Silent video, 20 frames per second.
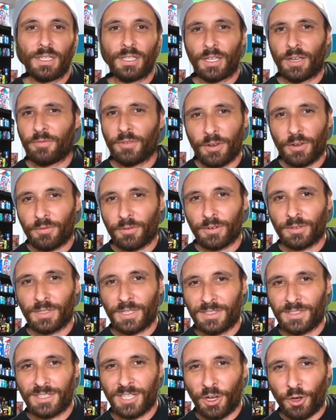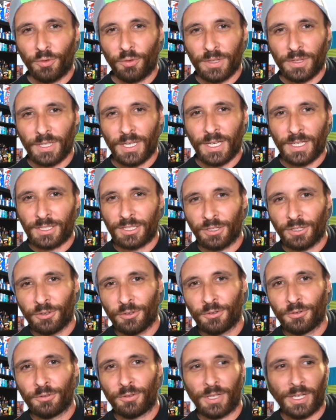Have you ever dealt with that, too?